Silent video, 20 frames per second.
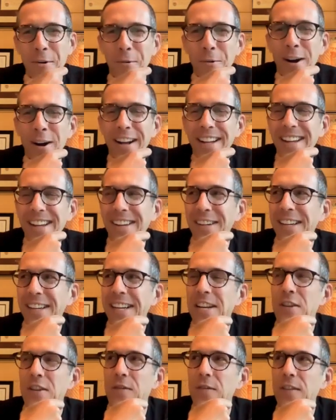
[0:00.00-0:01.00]
What,
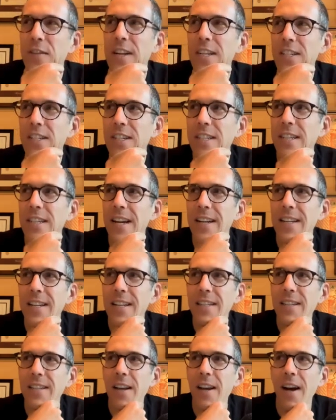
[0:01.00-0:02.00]
can you finish this sentence?